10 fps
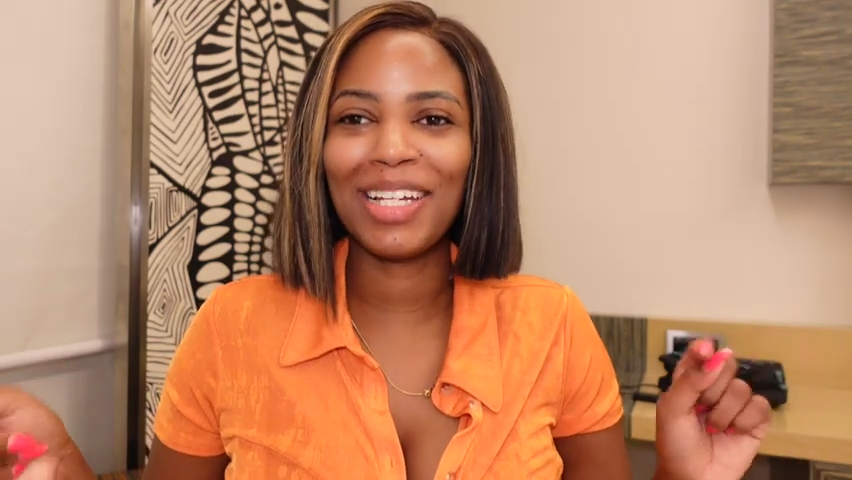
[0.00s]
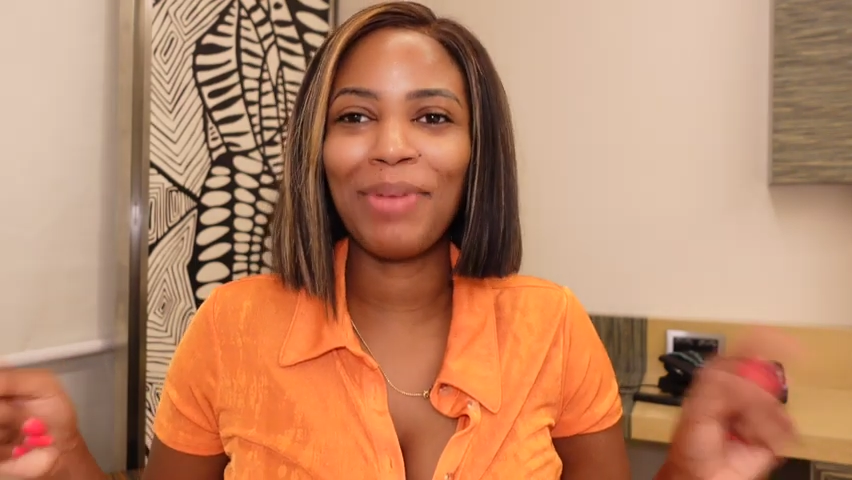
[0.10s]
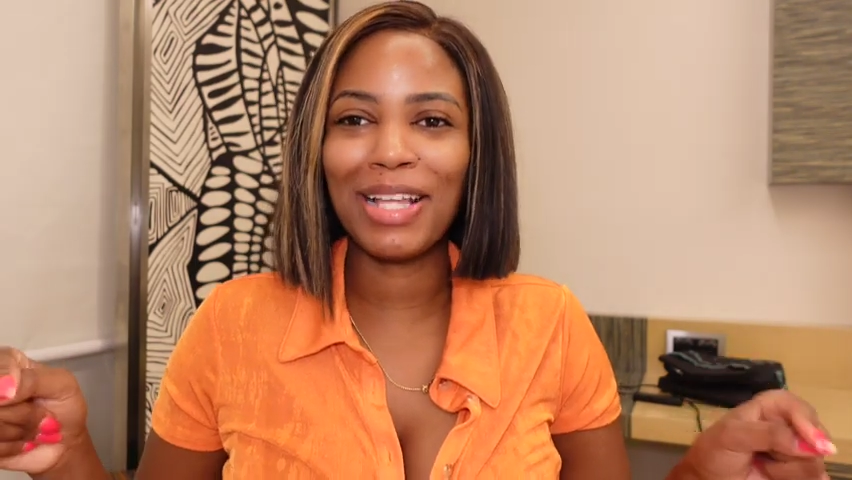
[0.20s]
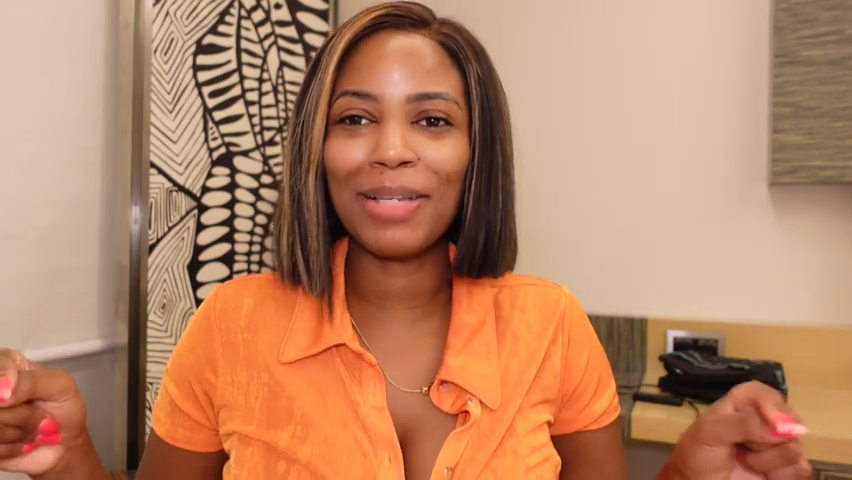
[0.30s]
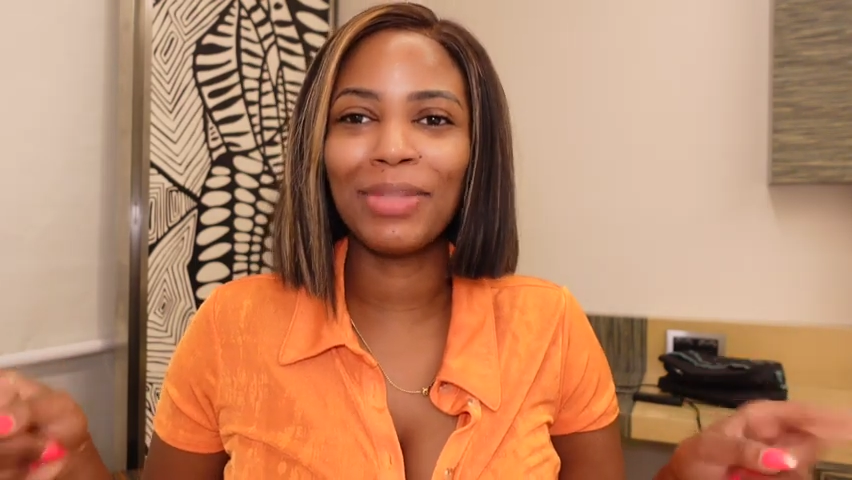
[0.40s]

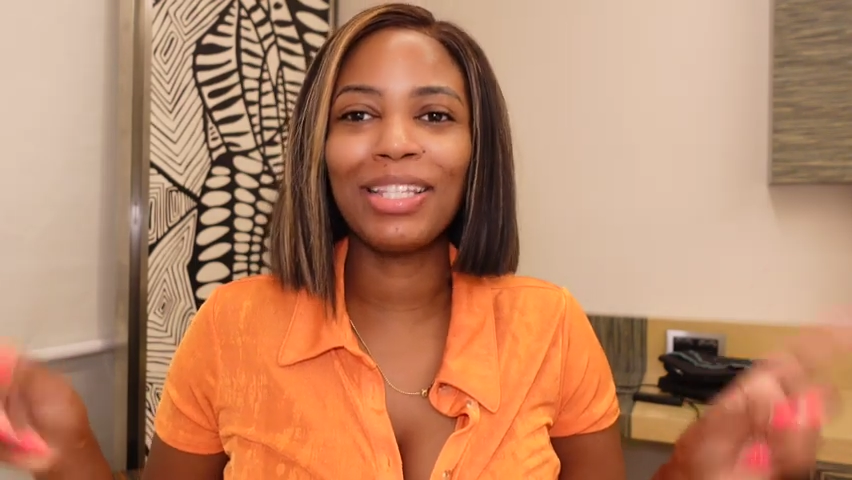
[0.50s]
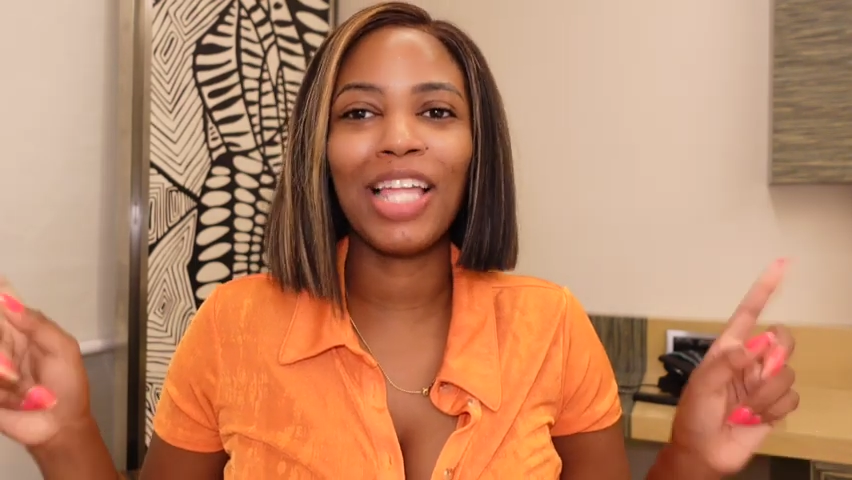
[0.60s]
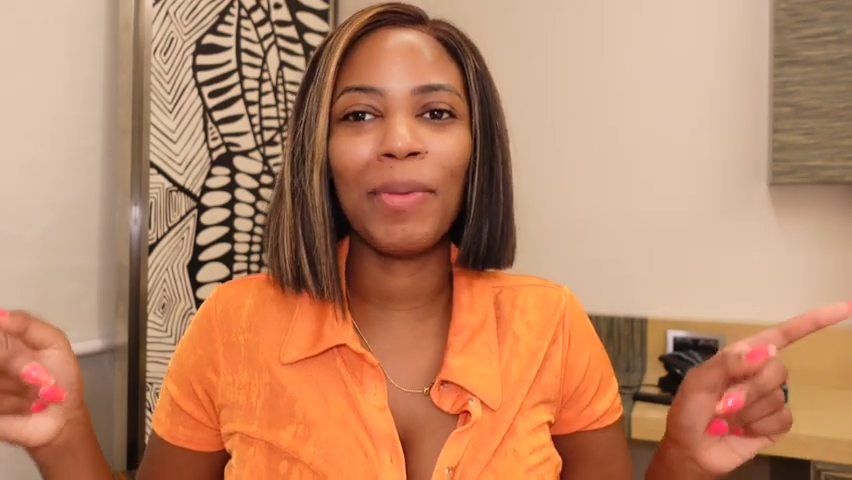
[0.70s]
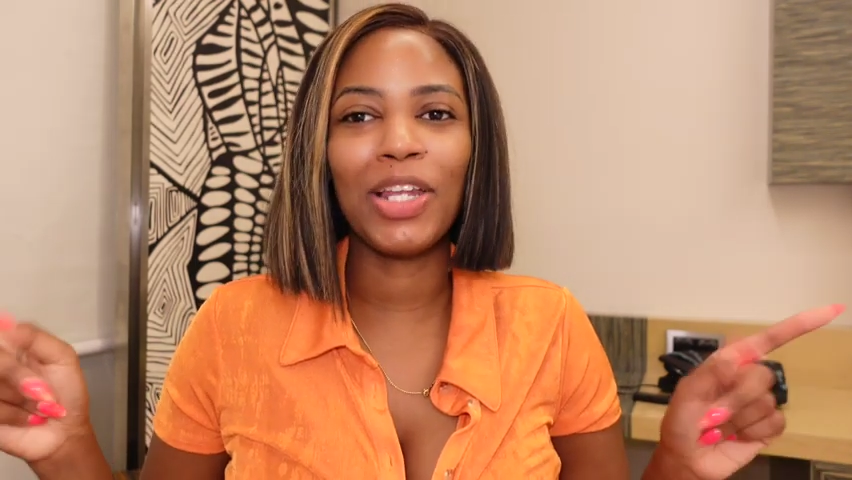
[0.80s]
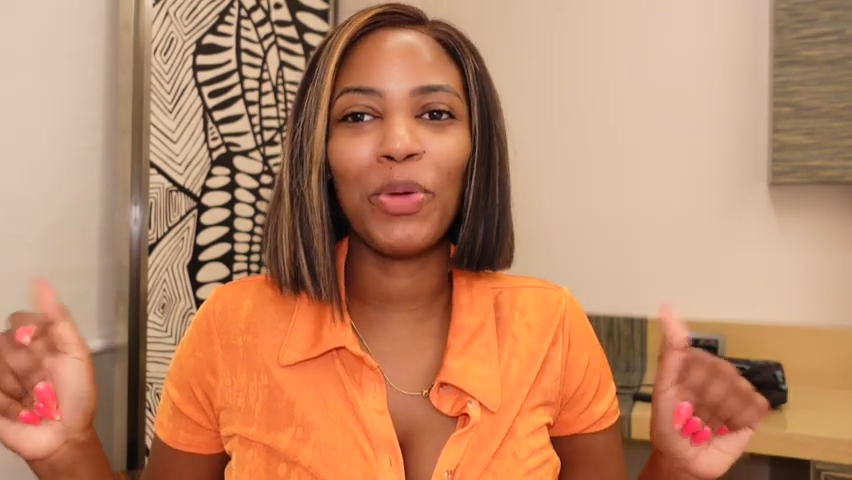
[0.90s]
buy something,
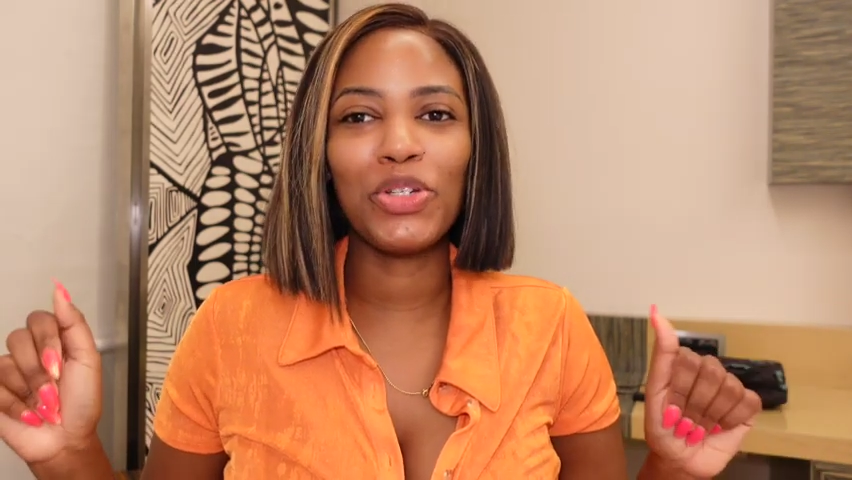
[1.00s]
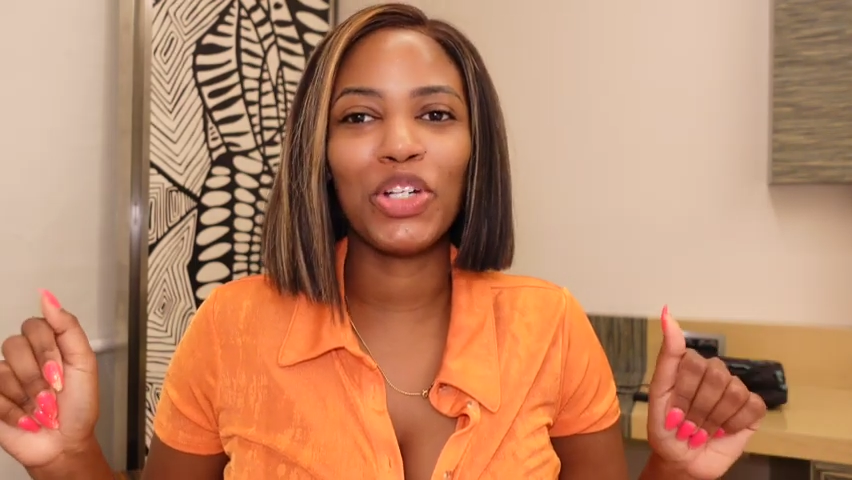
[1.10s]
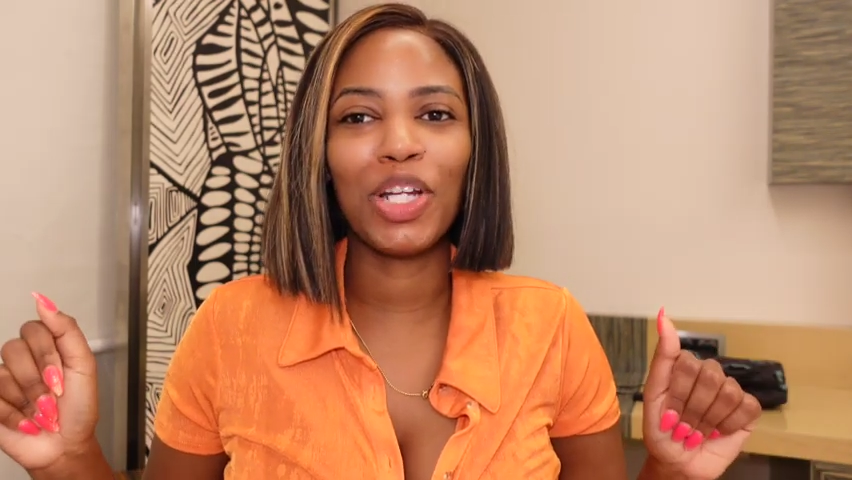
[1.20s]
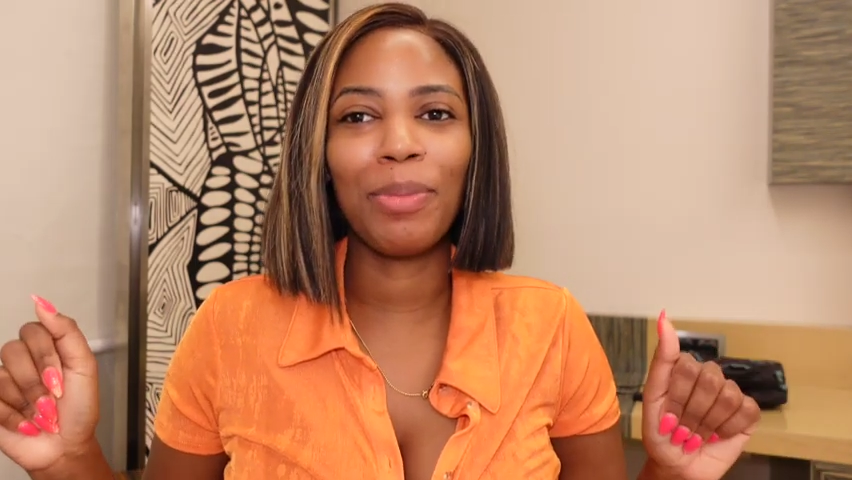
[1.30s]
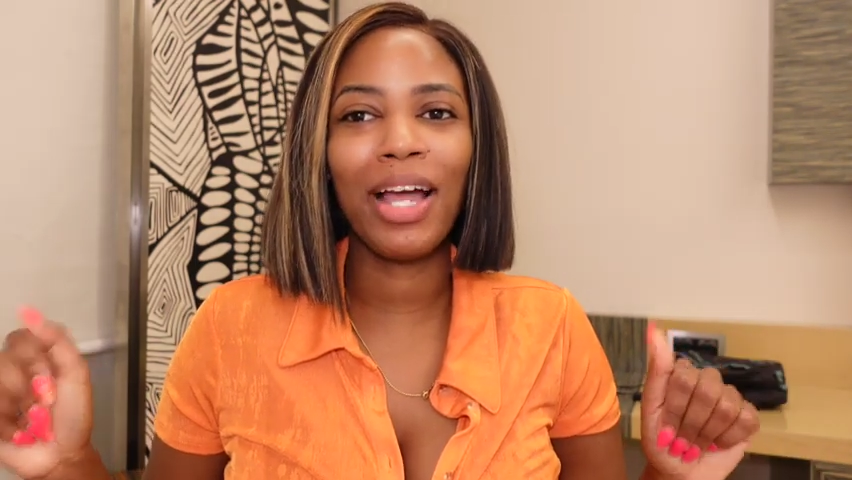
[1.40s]
let me know what you're
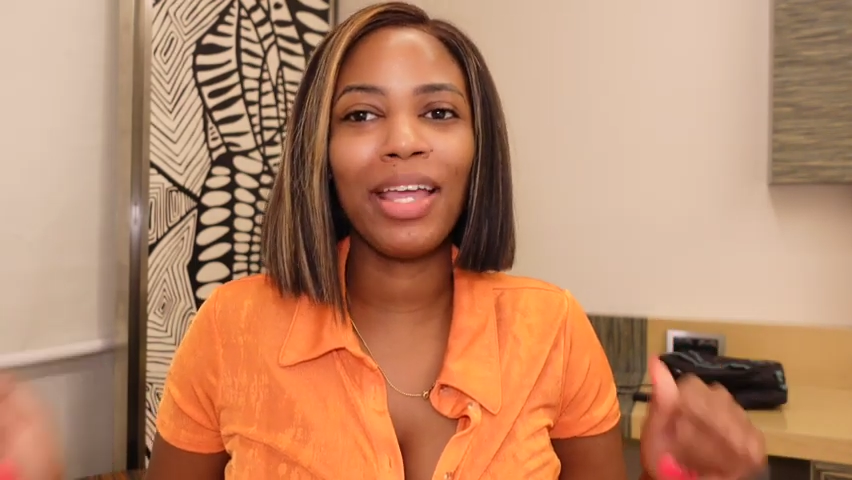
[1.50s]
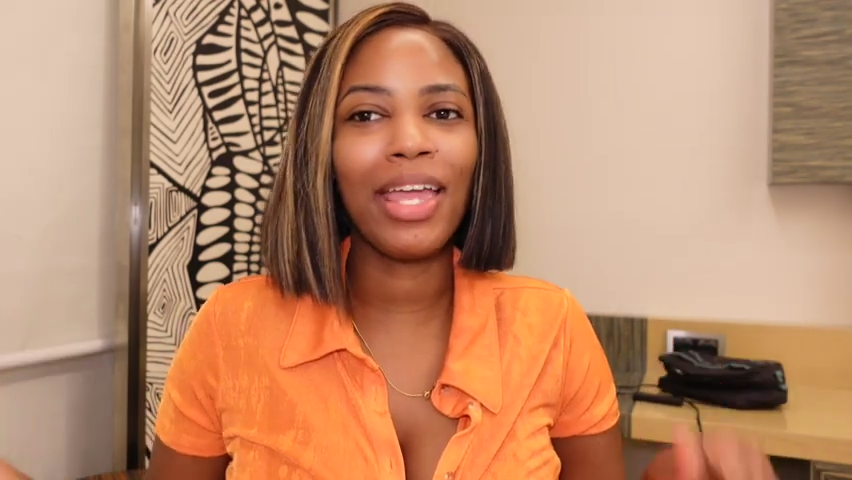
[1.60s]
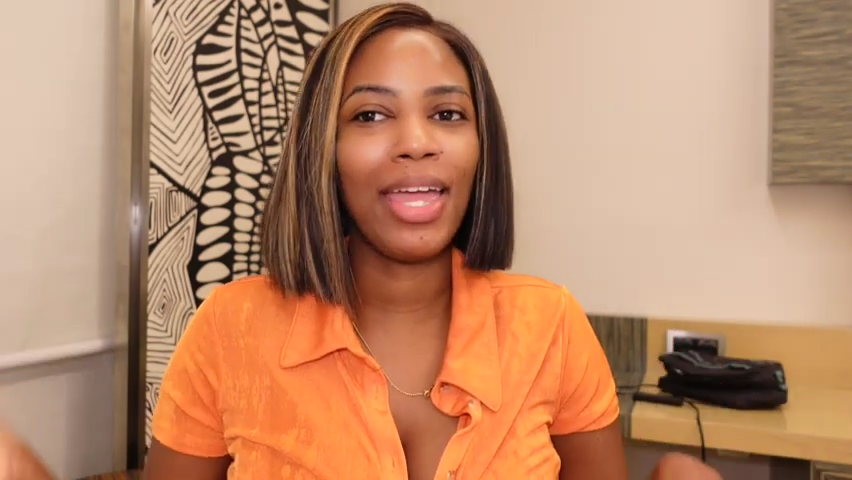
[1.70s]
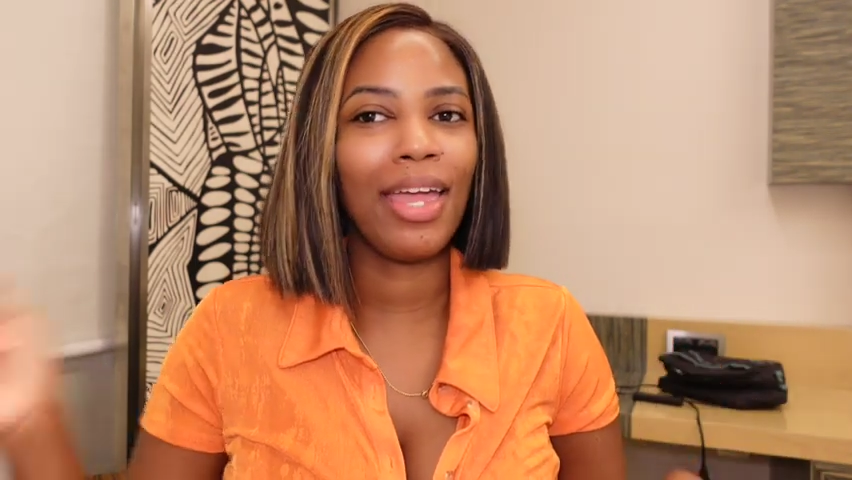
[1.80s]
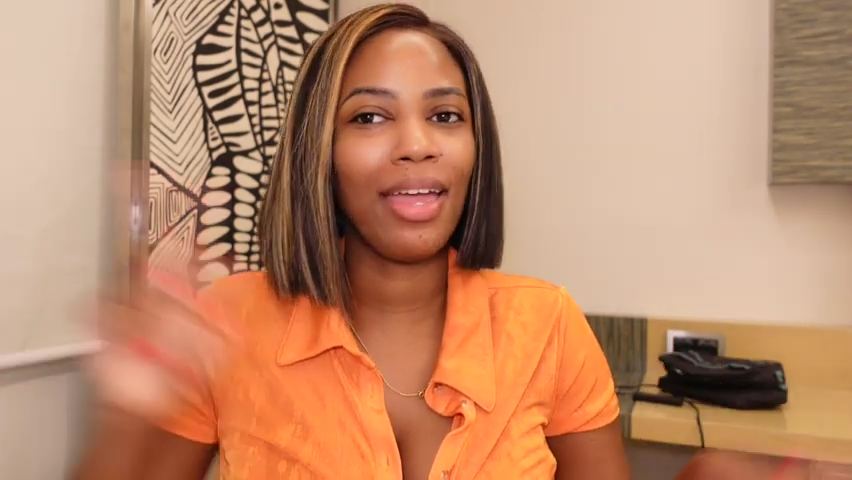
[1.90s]
gonna buy
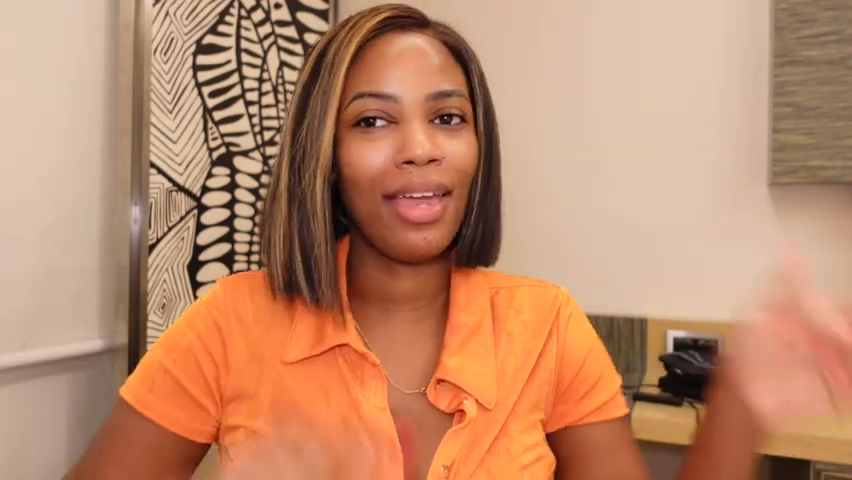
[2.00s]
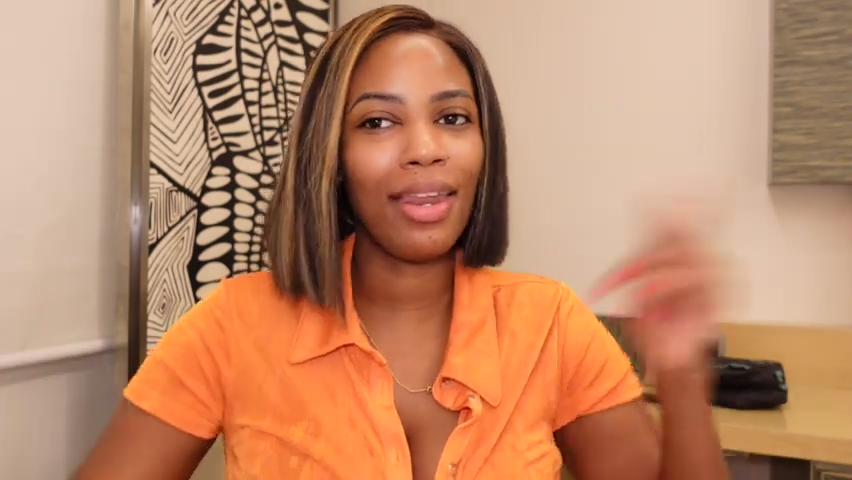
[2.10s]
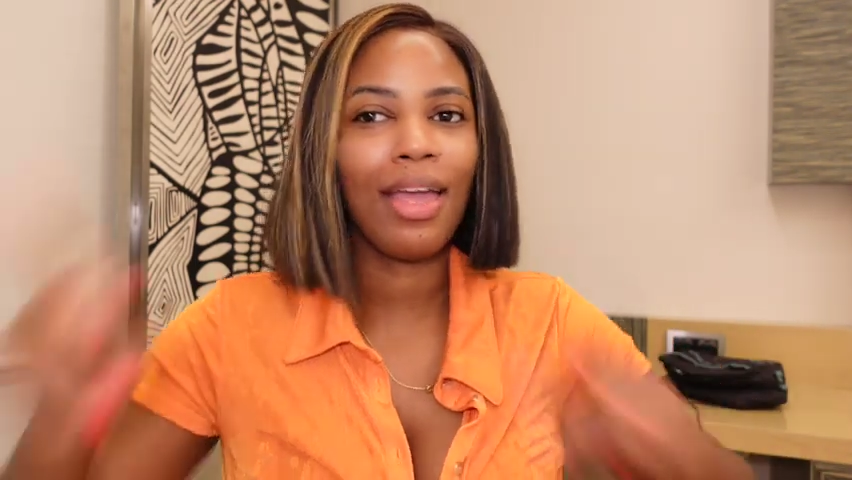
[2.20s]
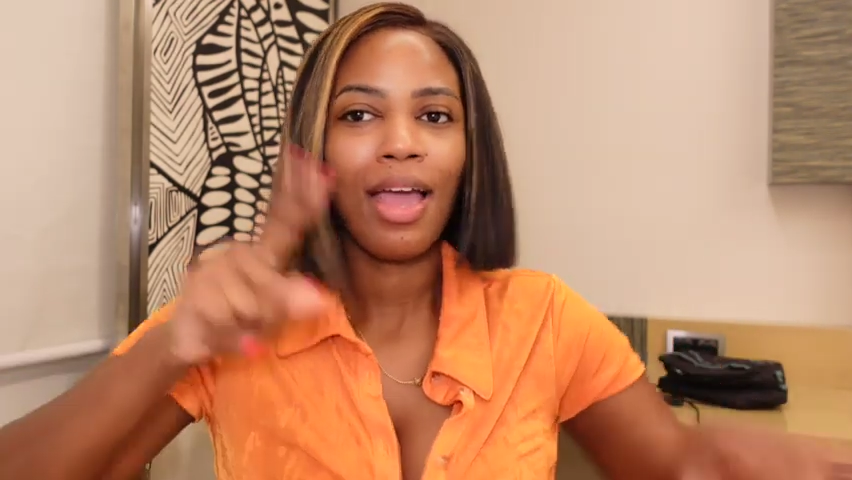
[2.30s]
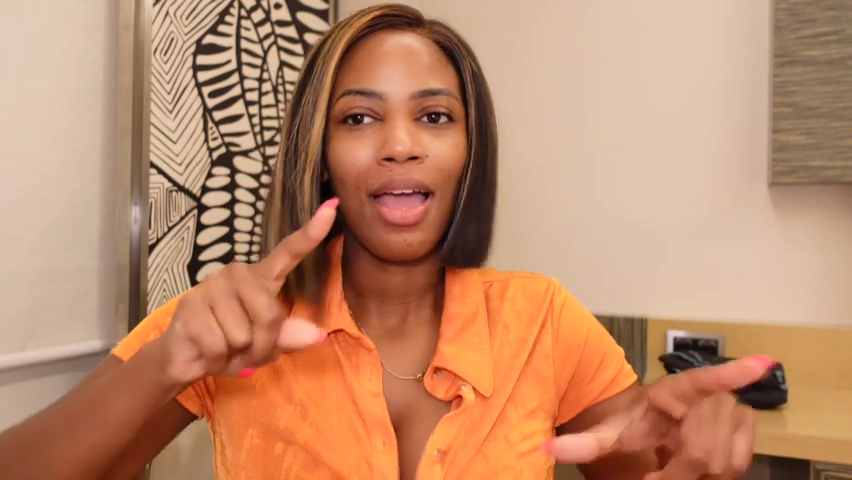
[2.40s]
and